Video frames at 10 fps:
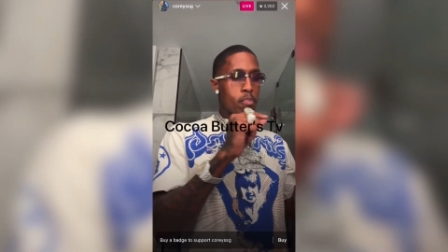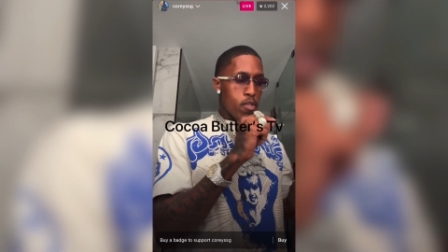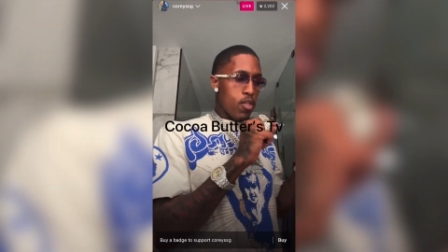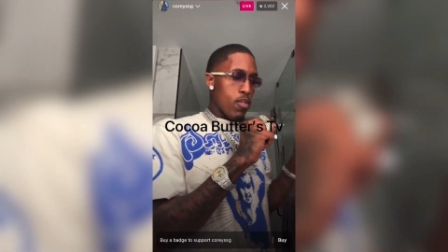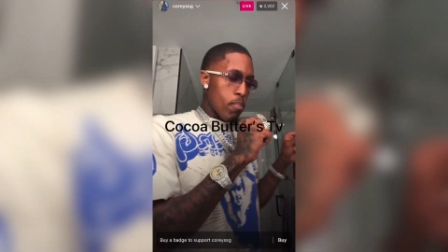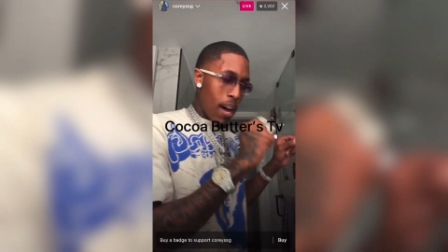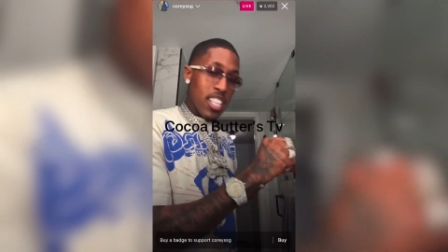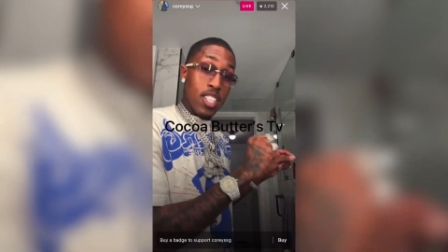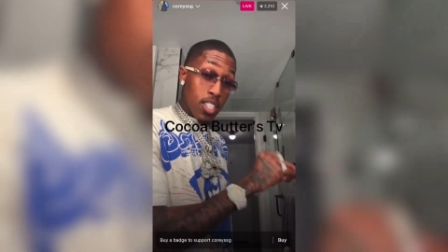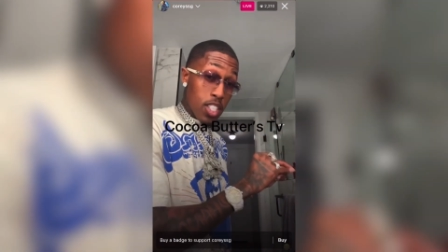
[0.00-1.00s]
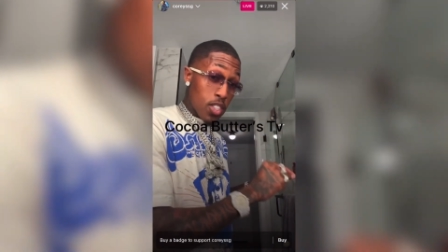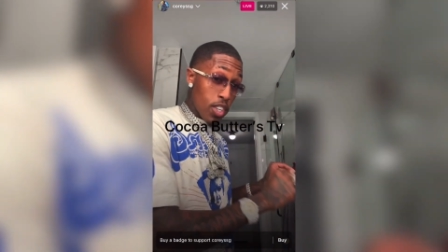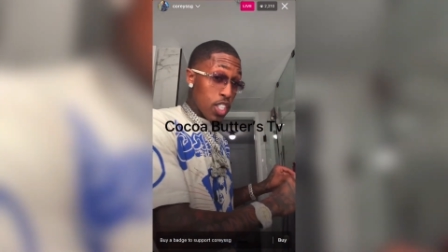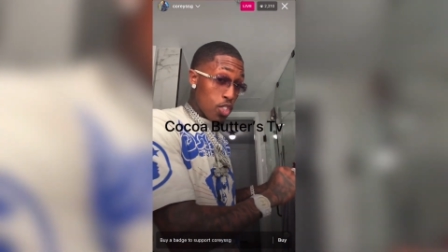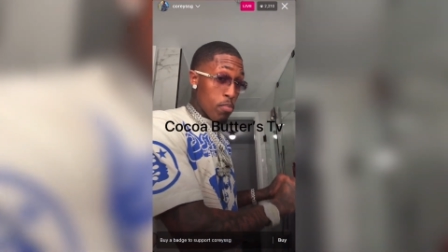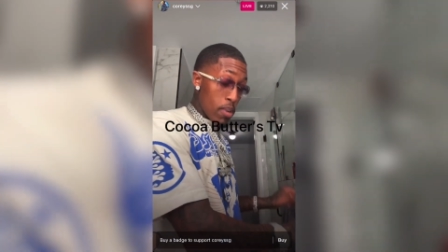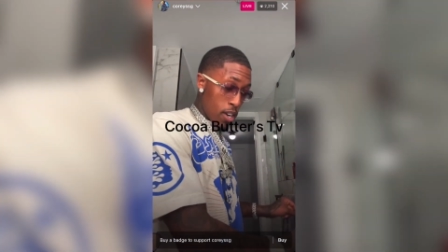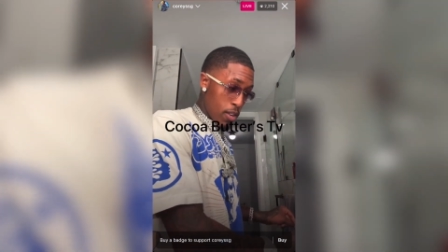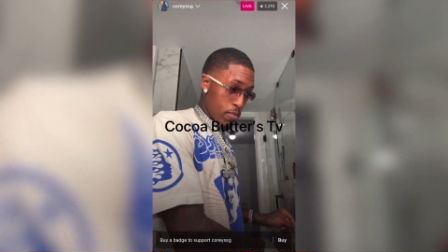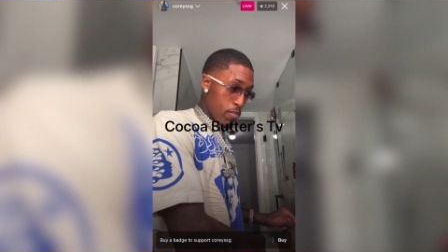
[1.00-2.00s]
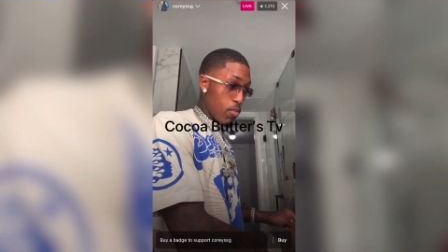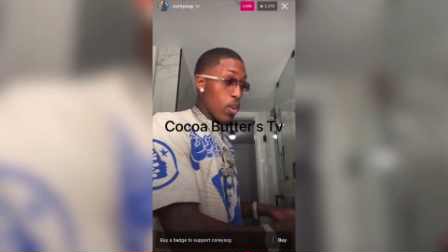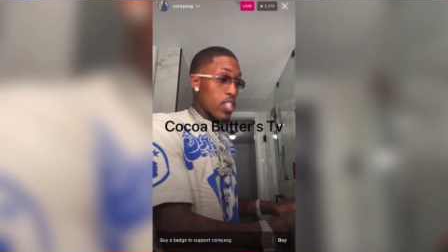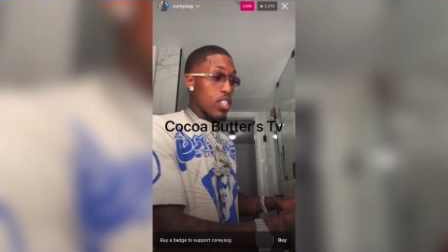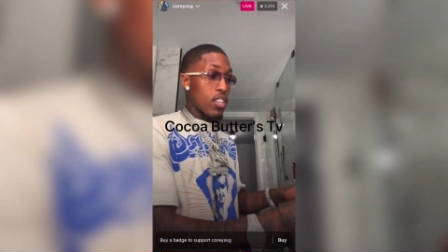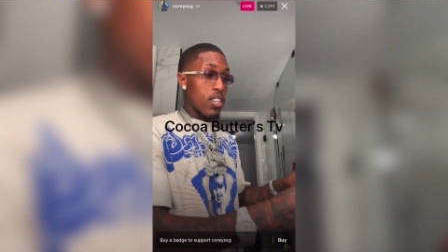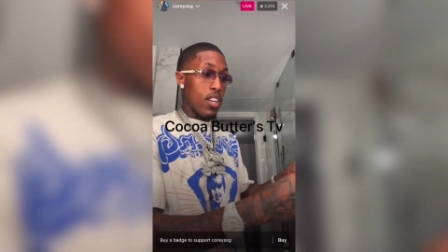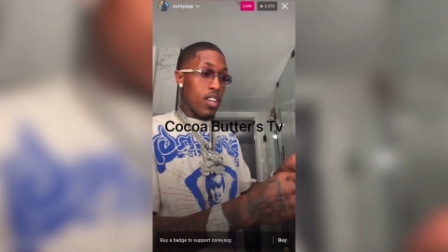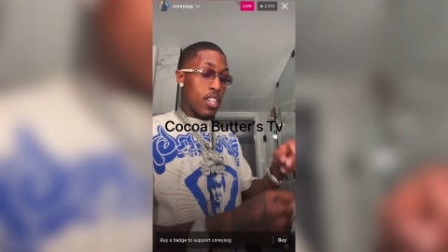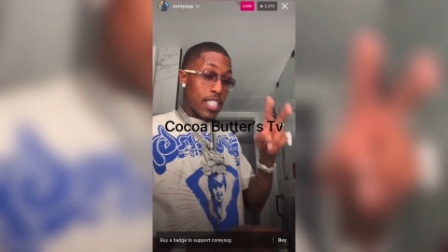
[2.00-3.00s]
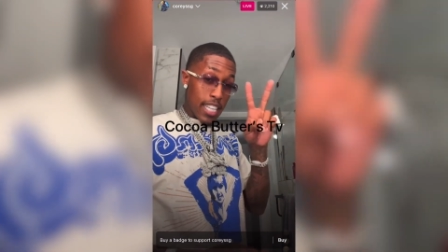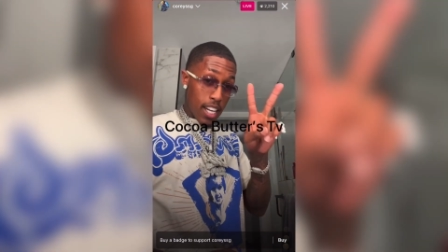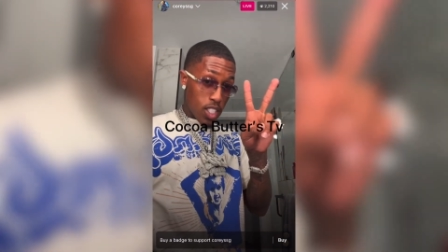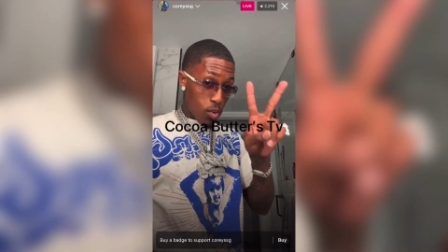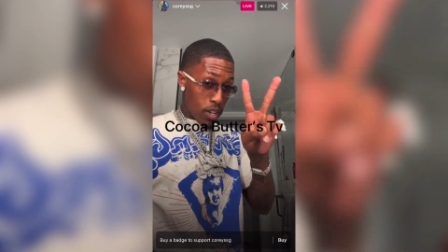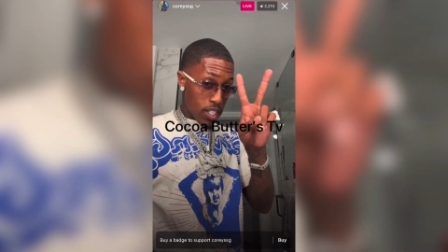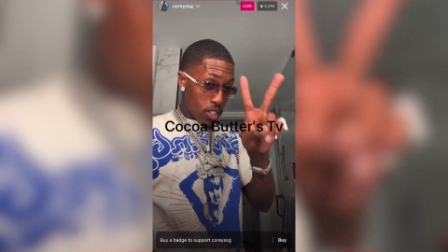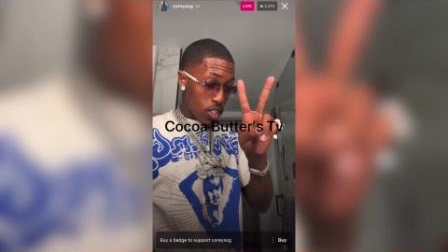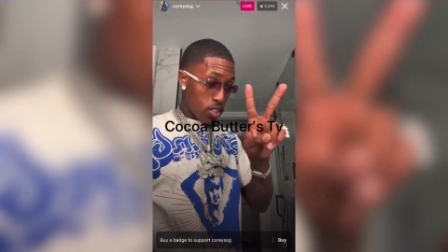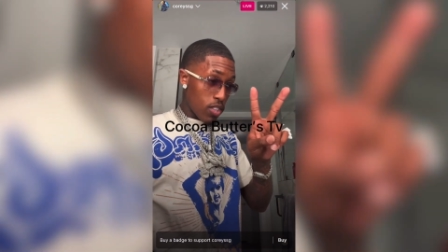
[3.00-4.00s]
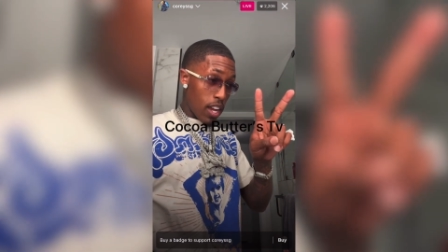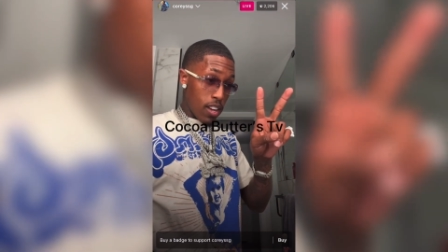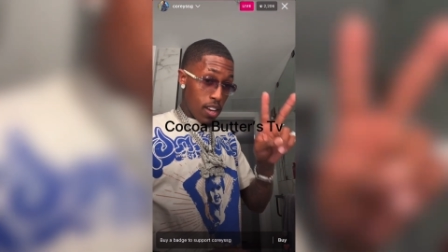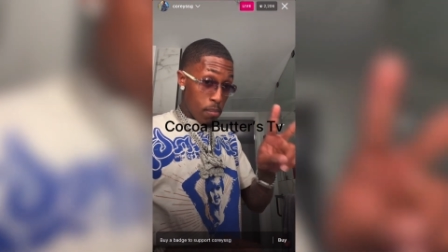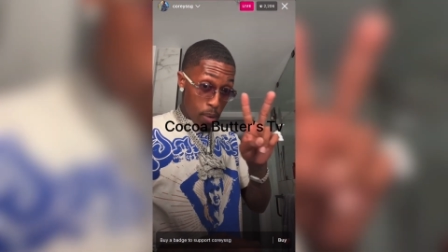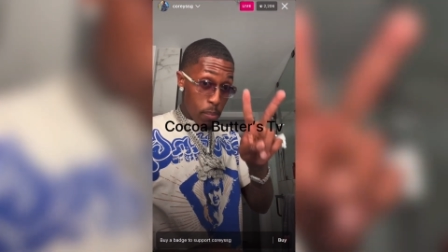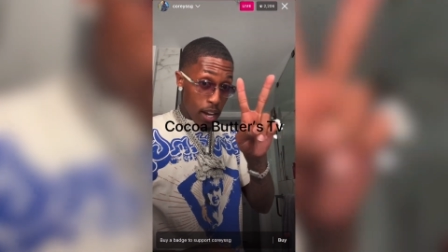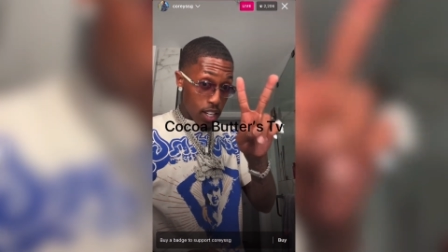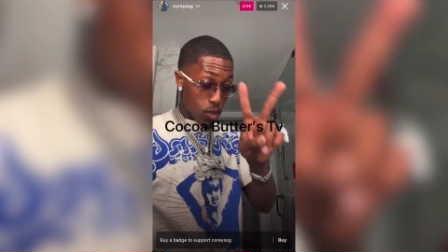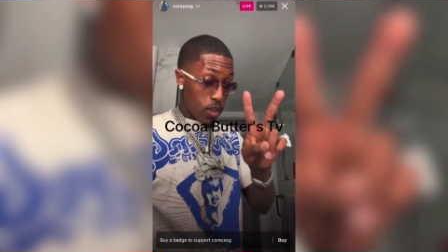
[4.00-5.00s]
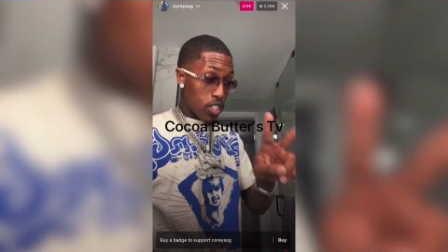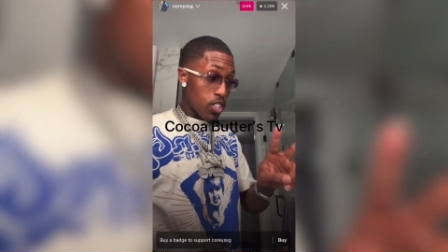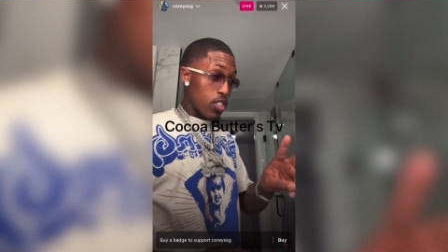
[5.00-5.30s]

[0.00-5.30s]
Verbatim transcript: My sister is your mom, which she got a twin sister. Like her mom got a twin sister, so